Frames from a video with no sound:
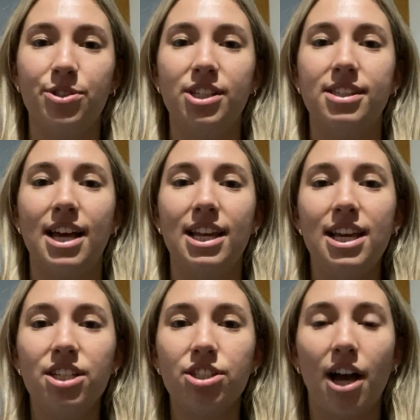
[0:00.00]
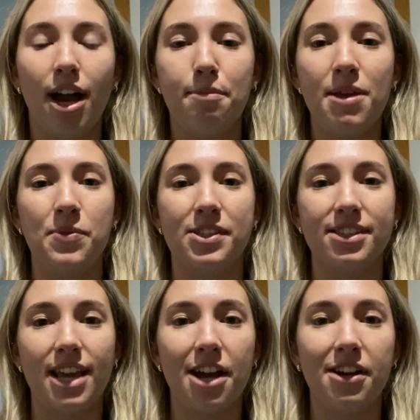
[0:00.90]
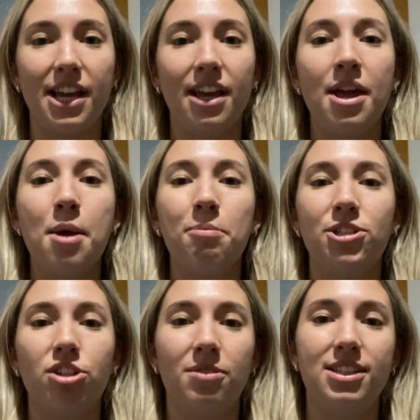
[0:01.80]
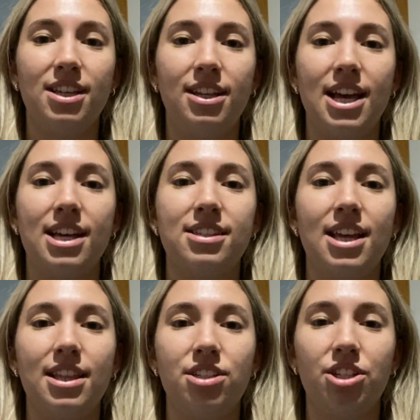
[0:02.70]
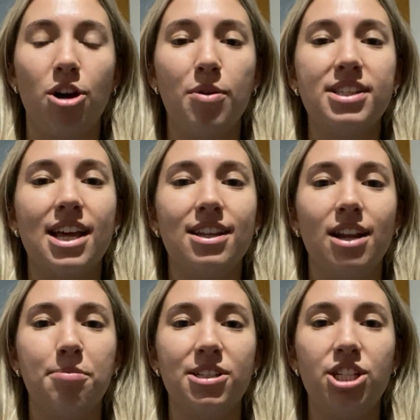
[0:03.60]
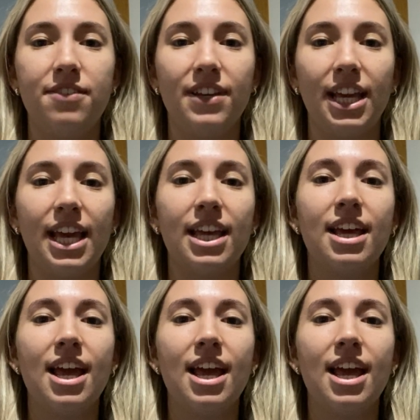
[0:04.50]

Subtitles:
She said each time it was scary, but she always said yes, and then she always ended up achieving it